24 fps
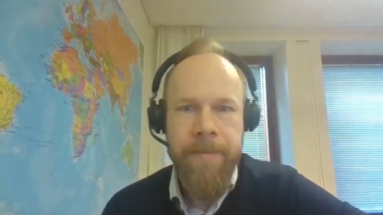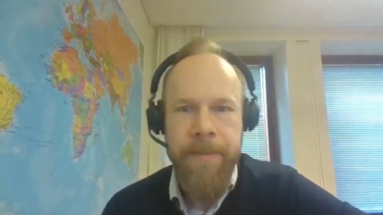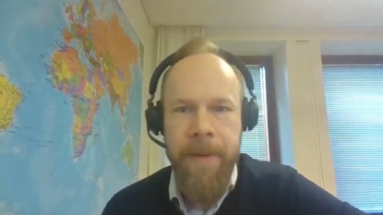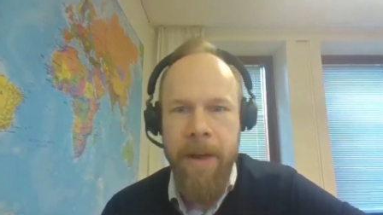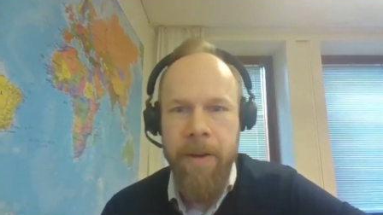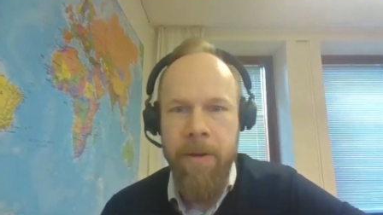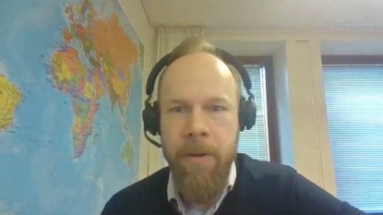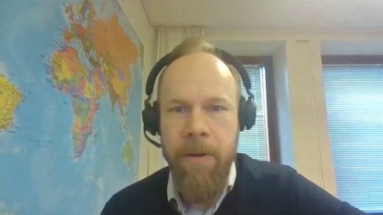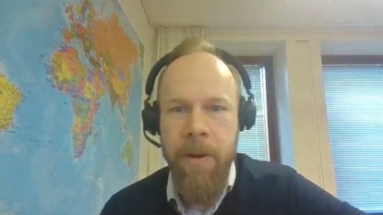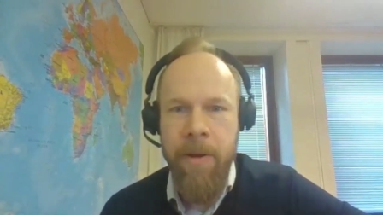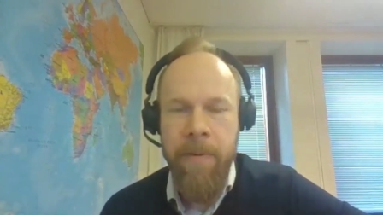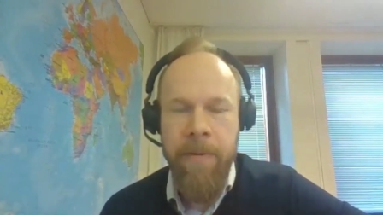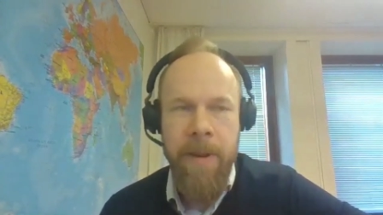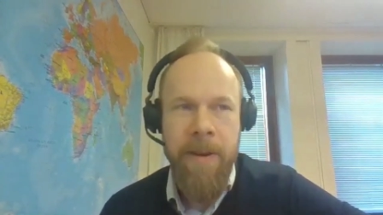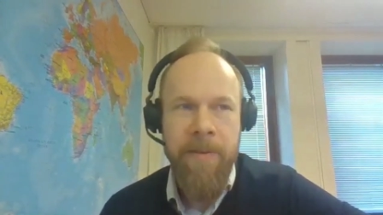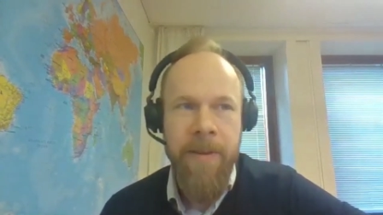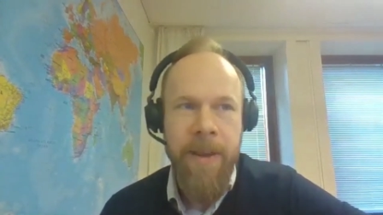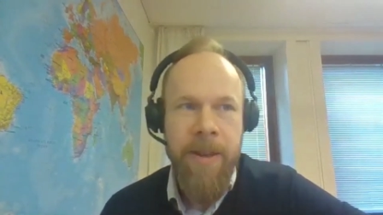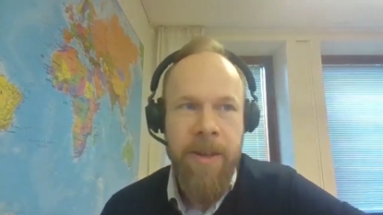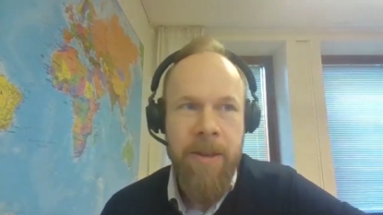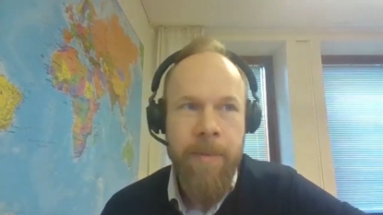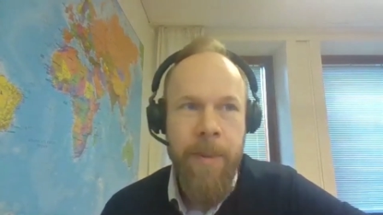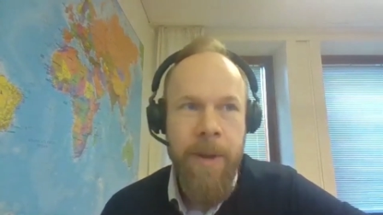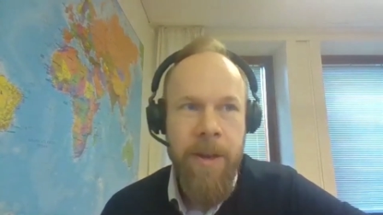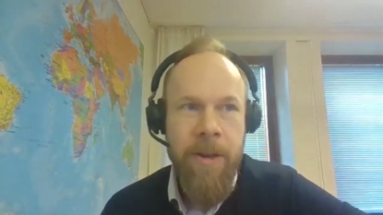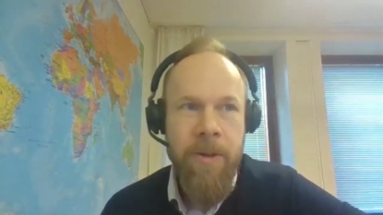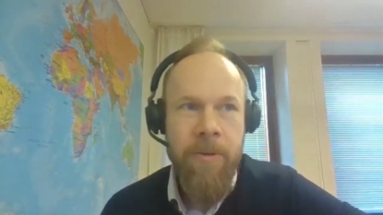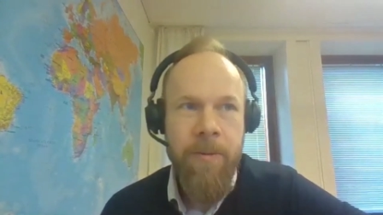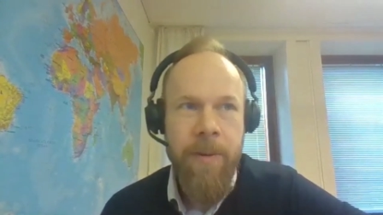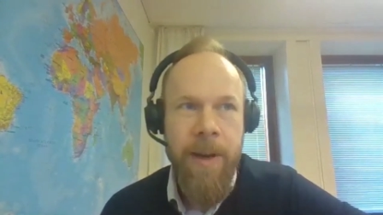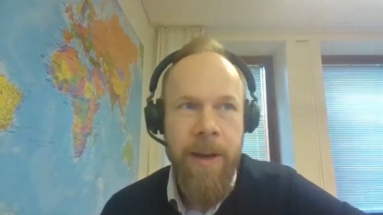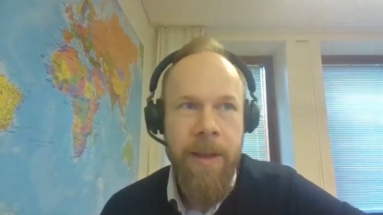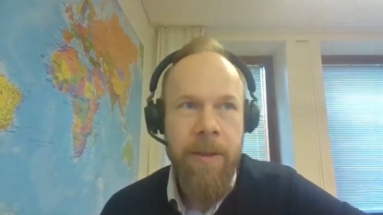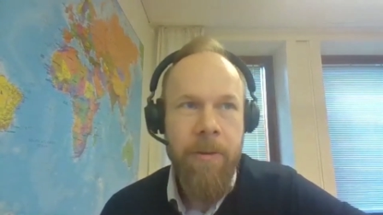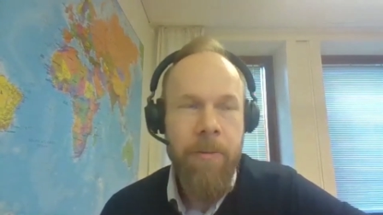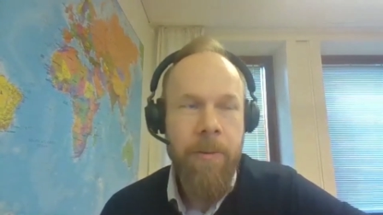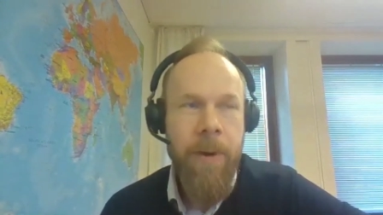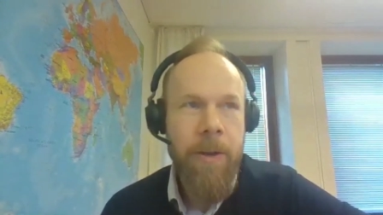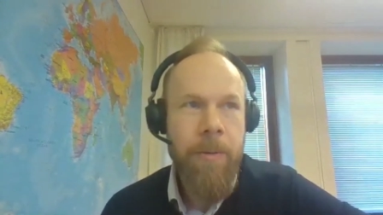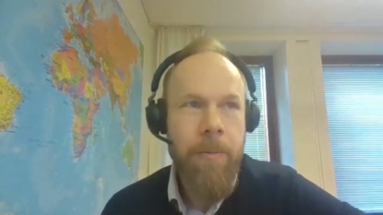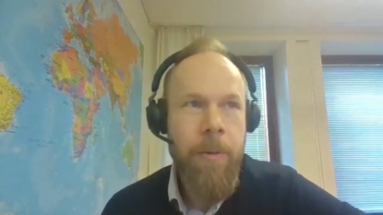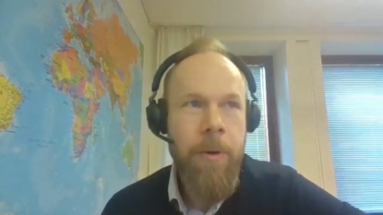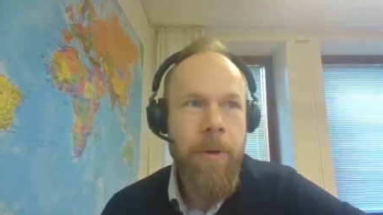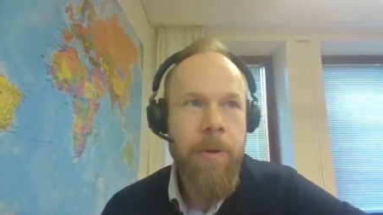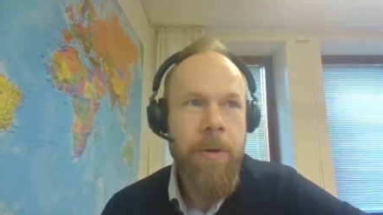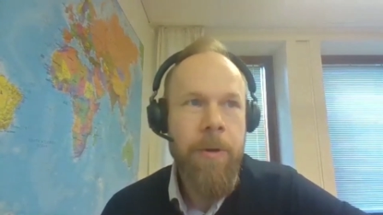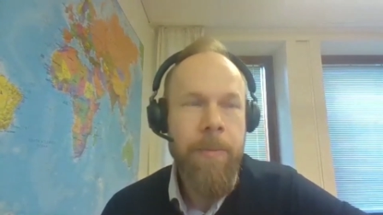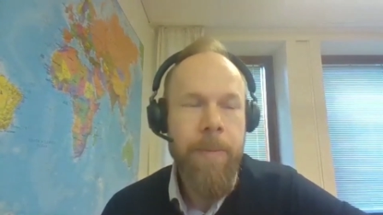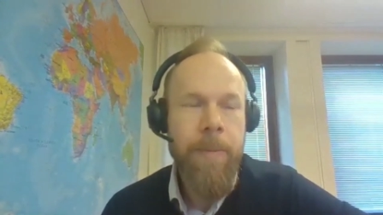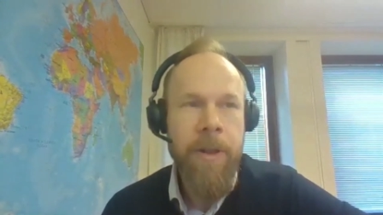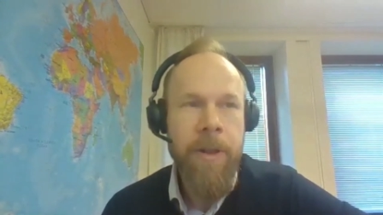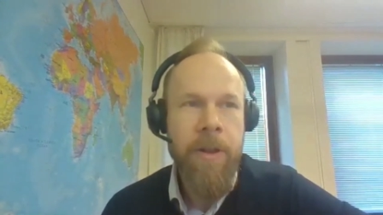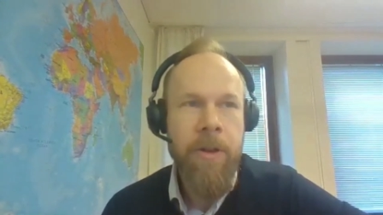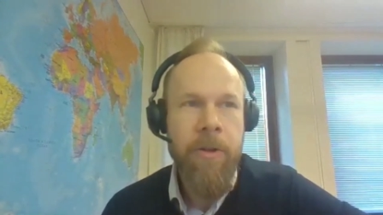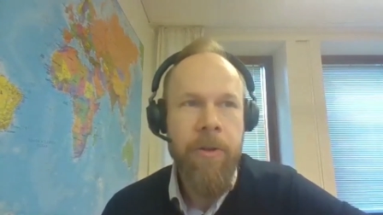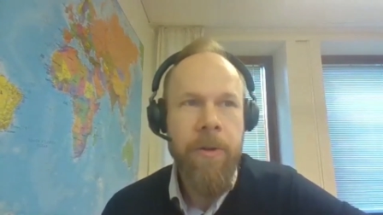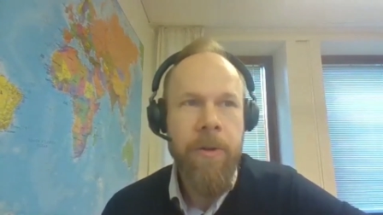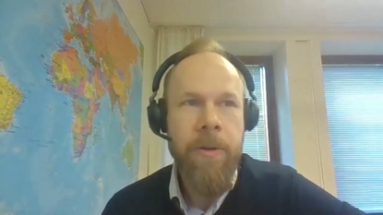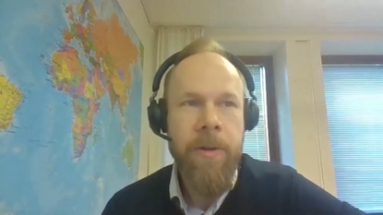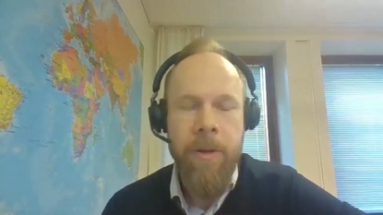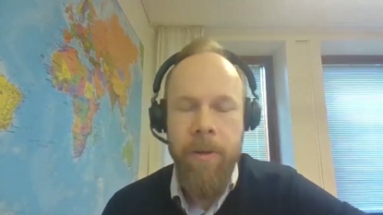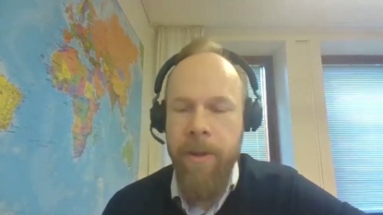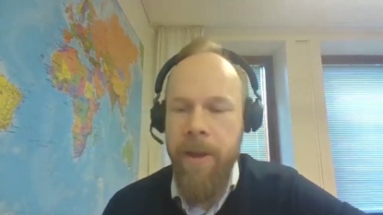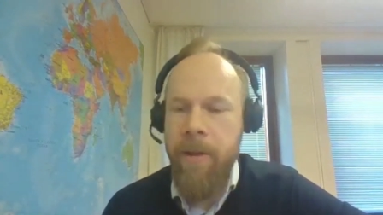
I don't know if investment is really the right word, but you know,